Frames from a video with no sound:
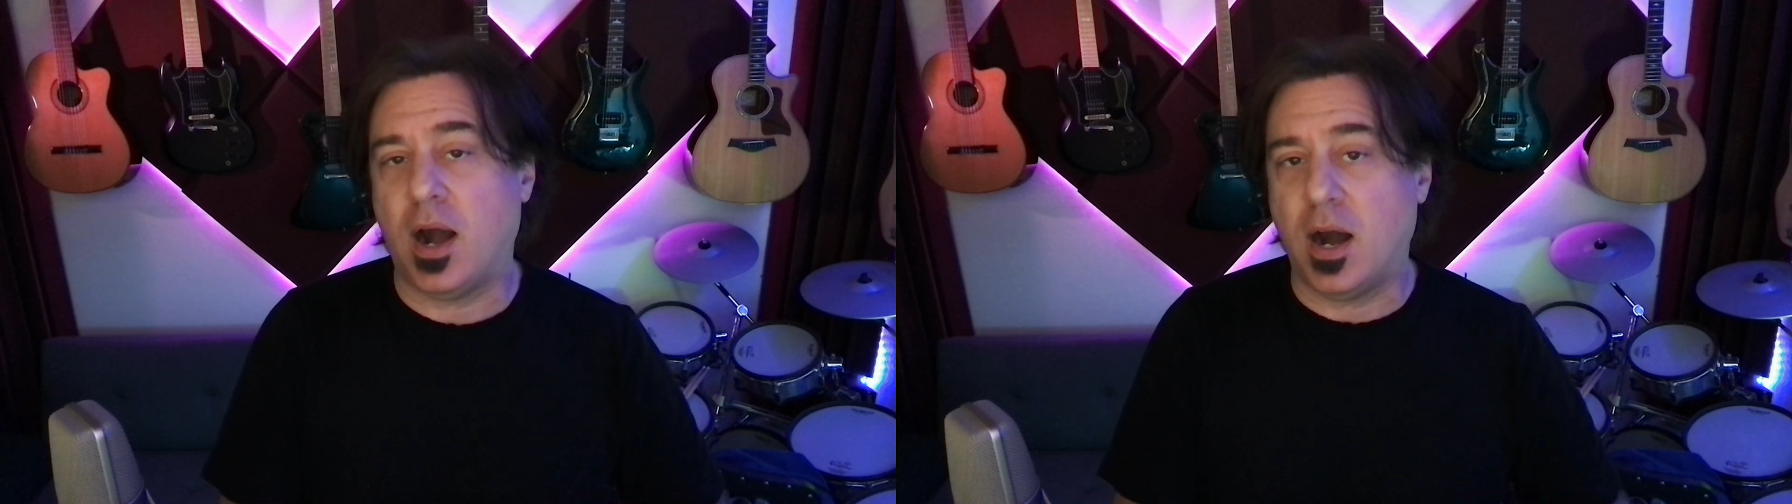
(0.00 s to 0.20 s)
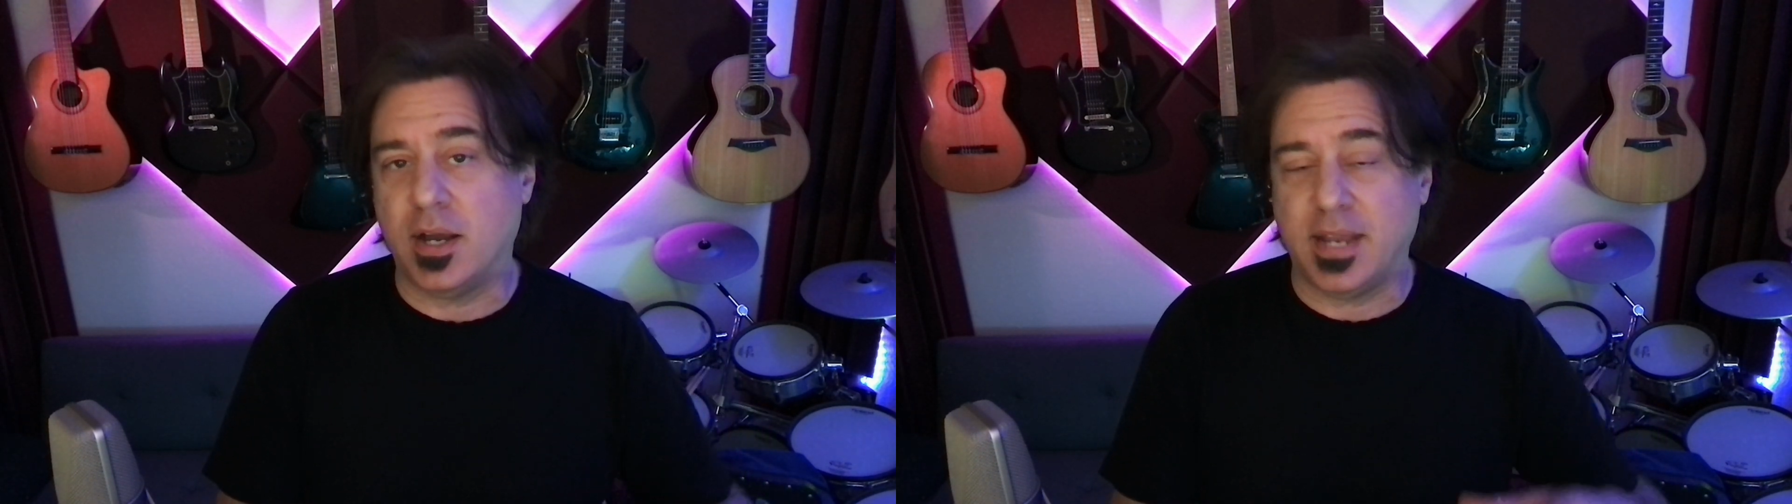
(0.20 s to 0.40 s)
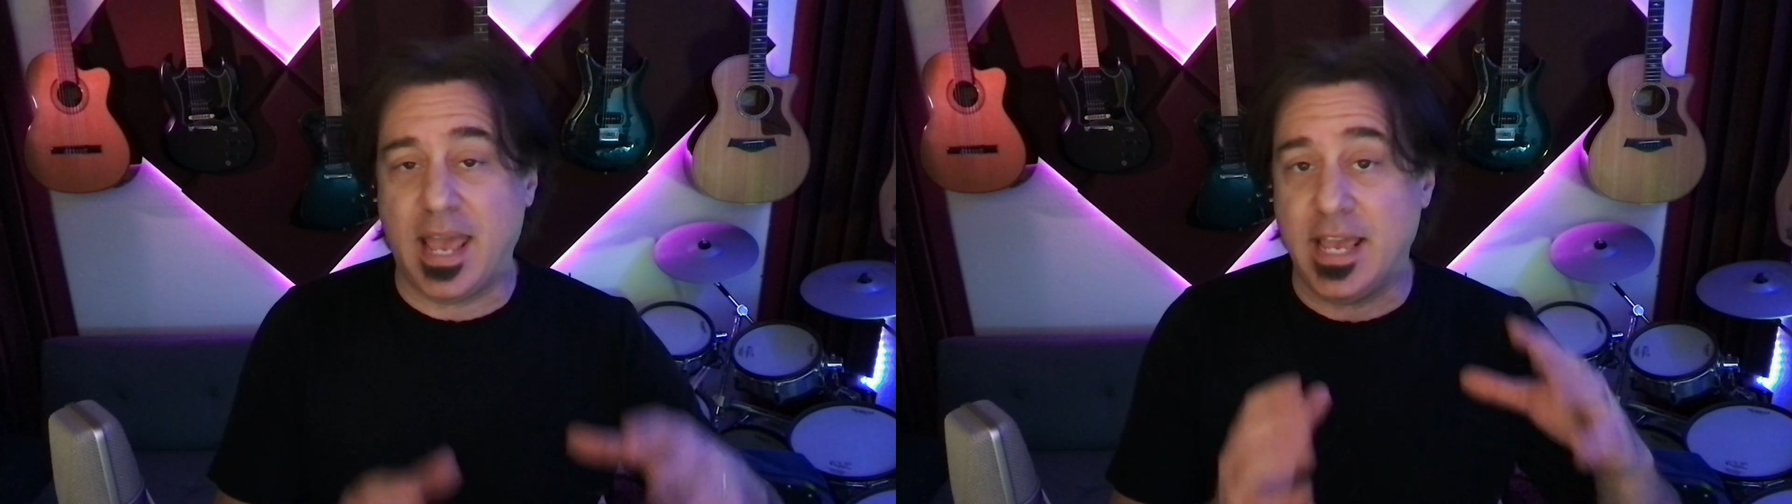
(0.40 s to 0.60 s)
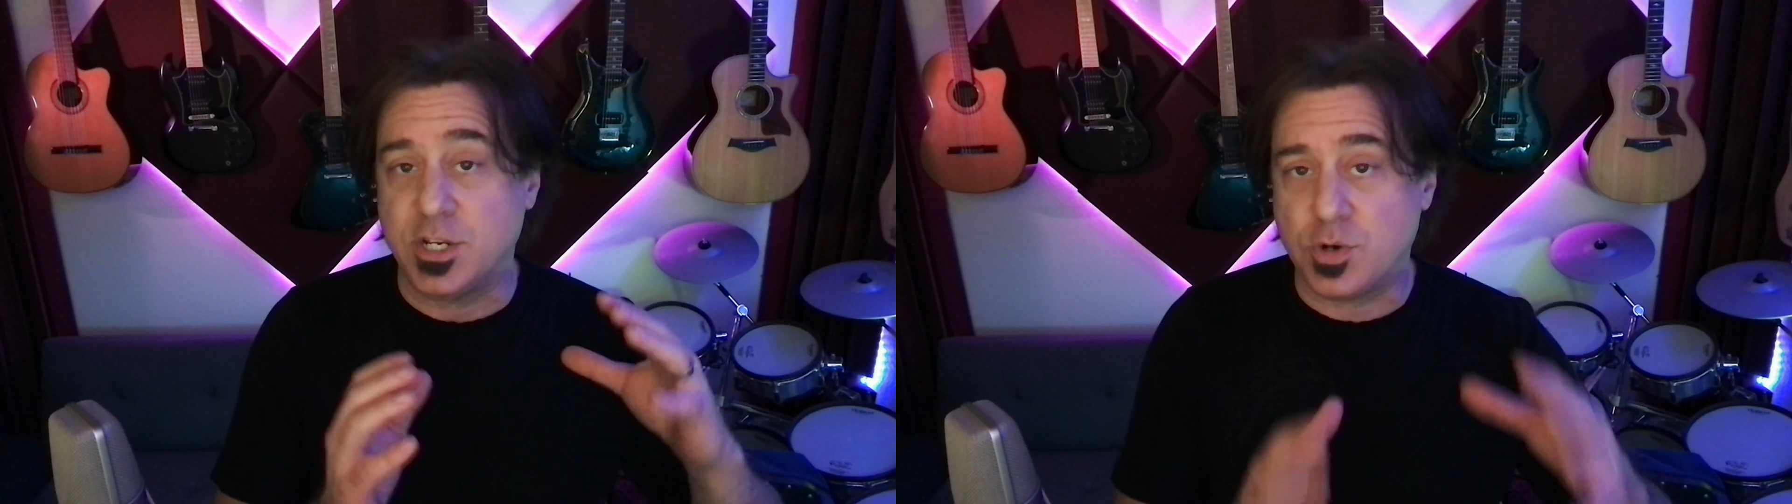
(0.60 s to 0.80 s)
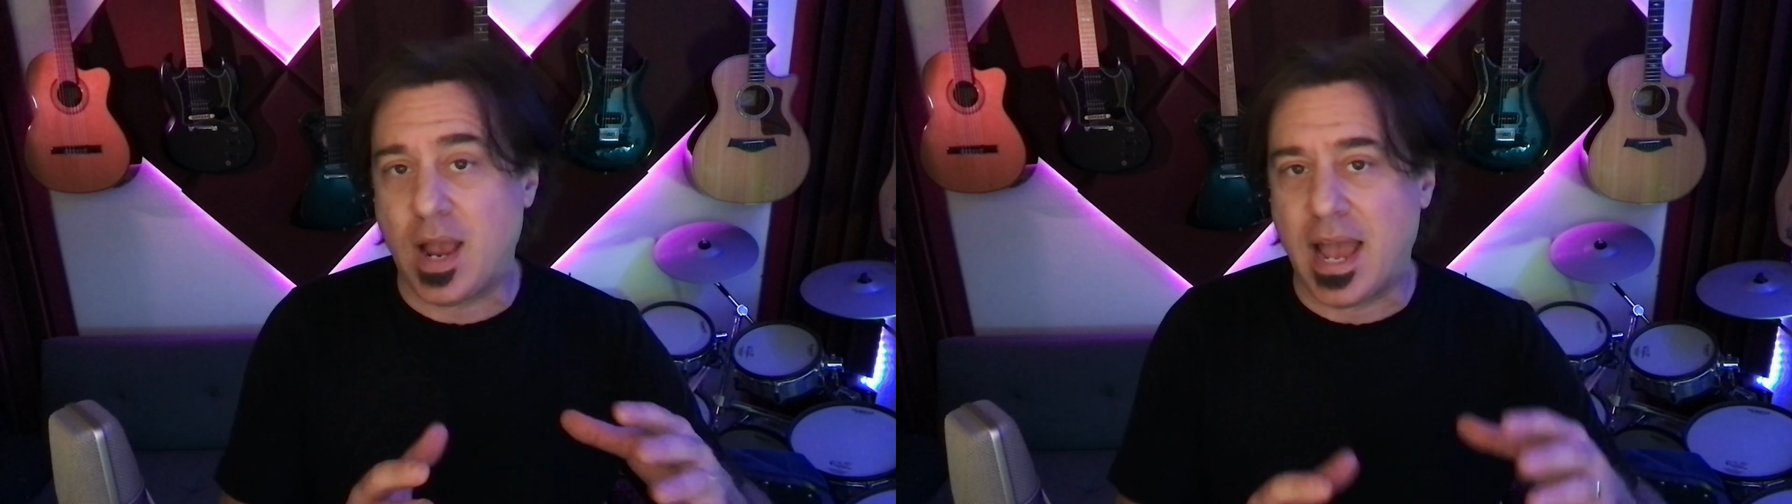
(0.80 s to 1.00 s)
on a
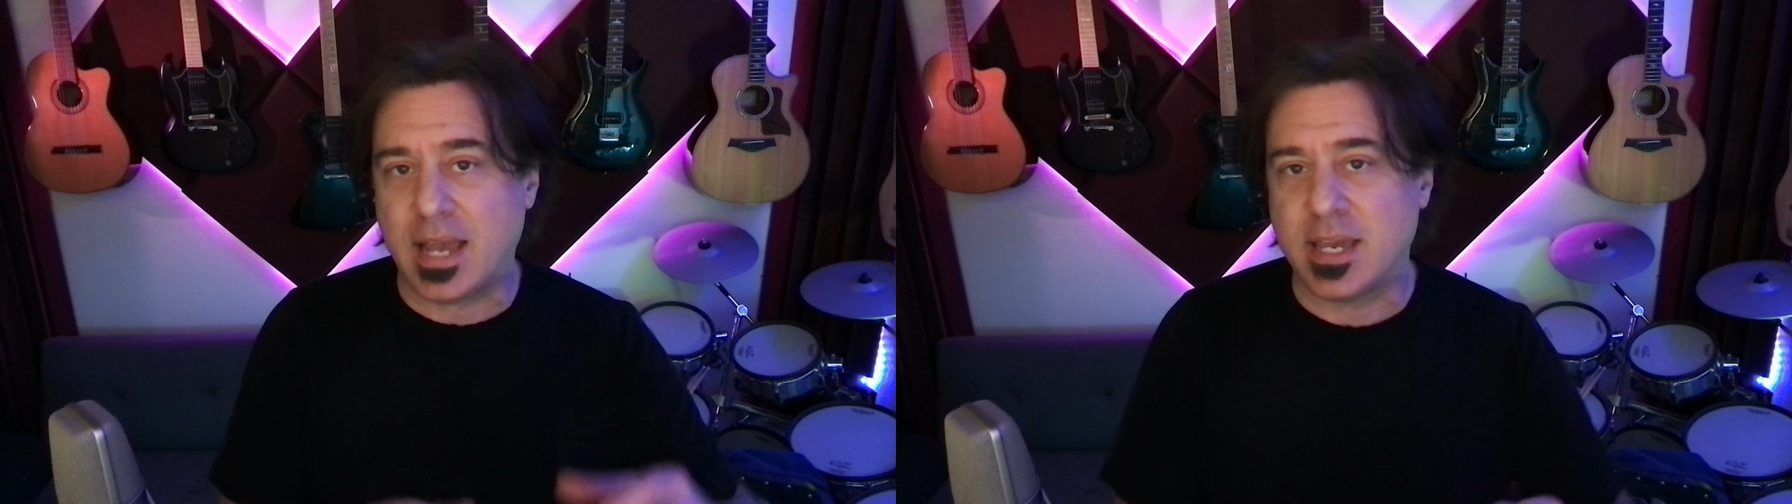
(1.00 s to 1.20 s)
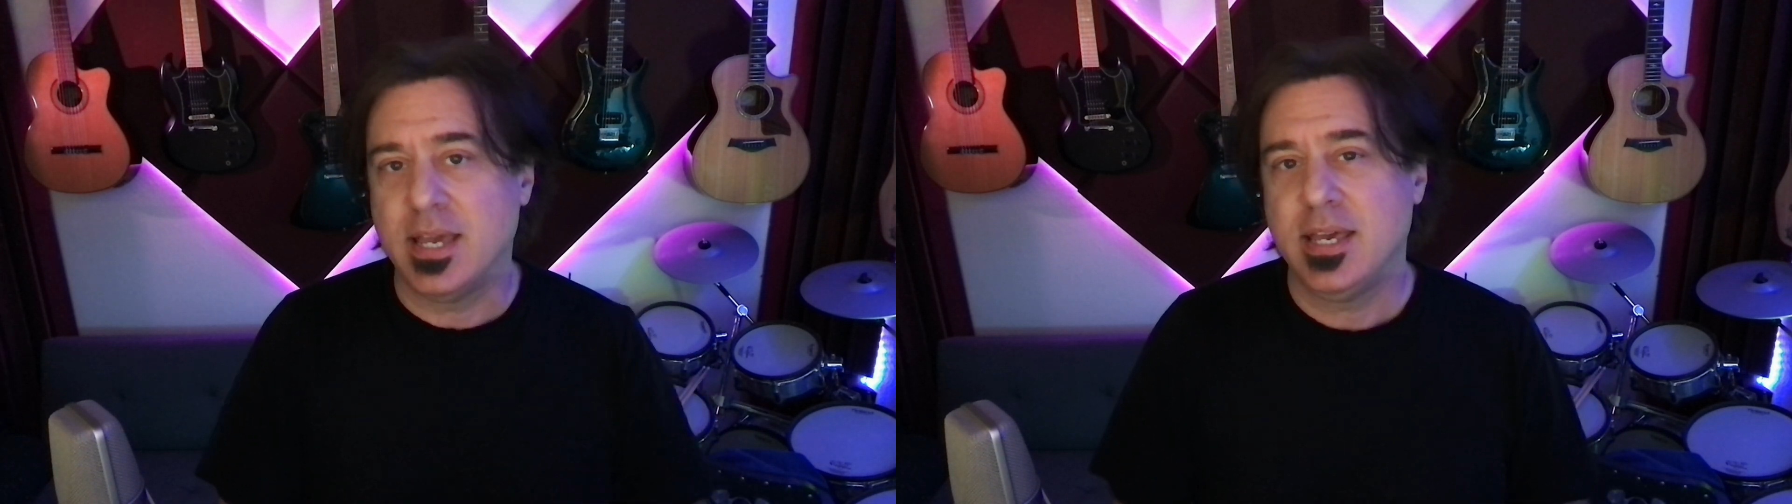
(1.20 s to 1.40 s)
track,